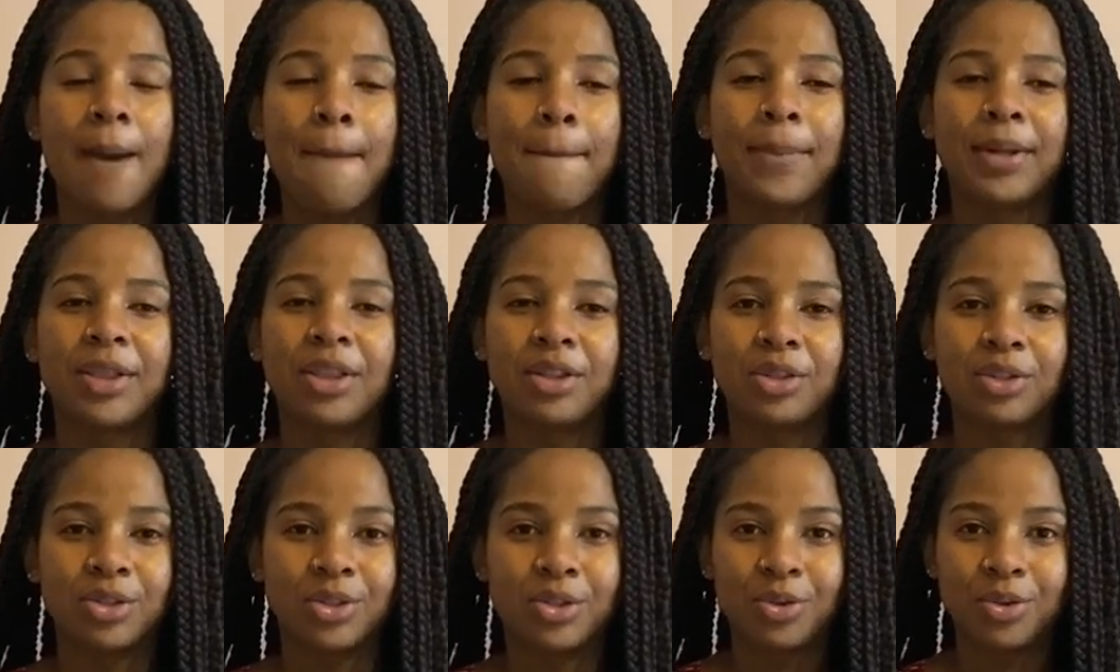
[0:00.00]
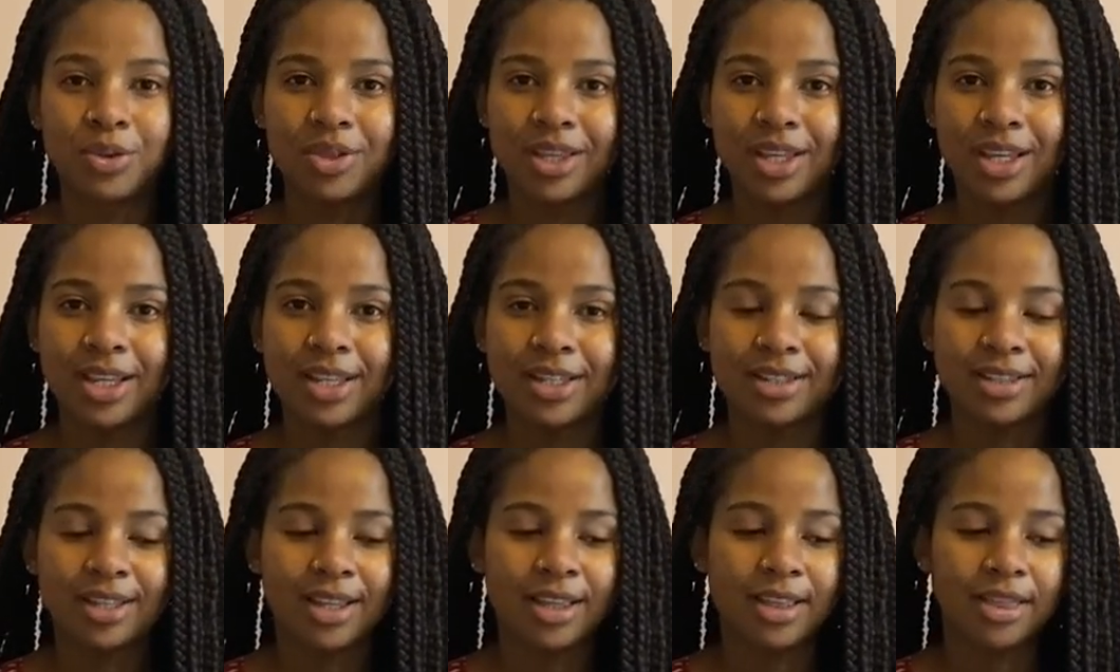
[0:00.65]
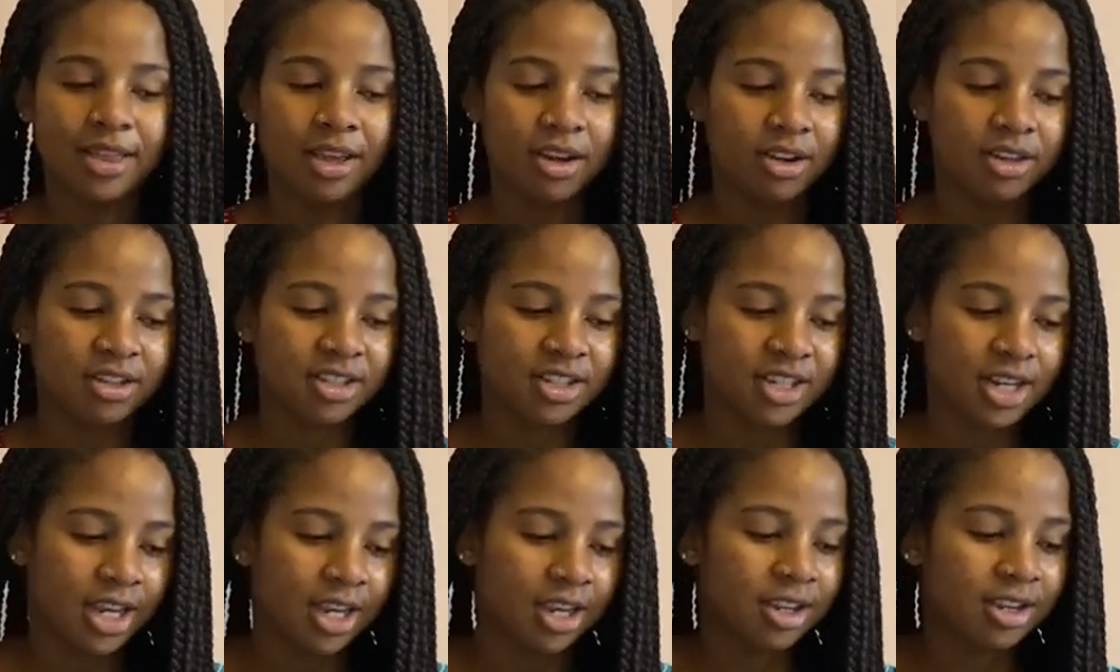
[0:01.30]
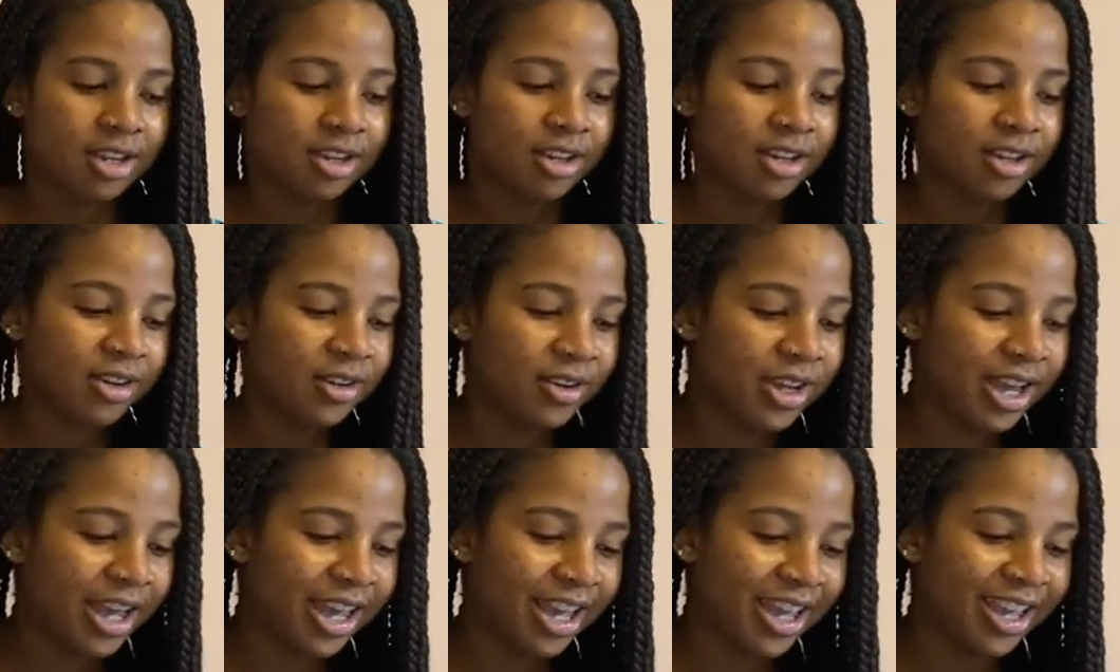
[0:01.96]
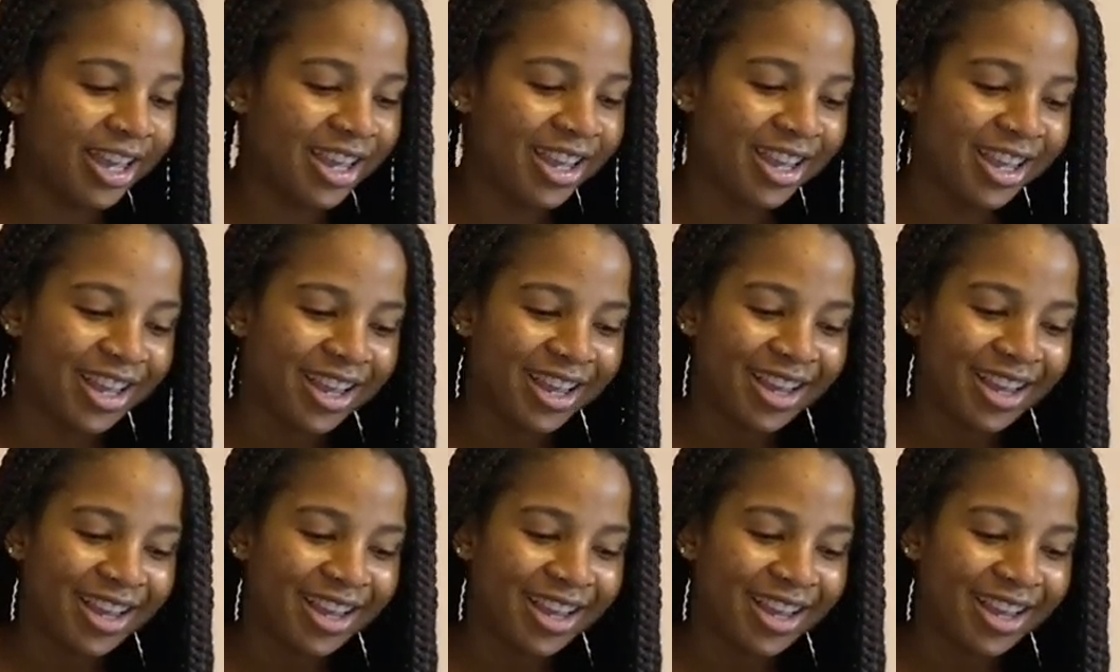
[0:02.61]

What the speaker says: But the truth is, they're a snake. Okay?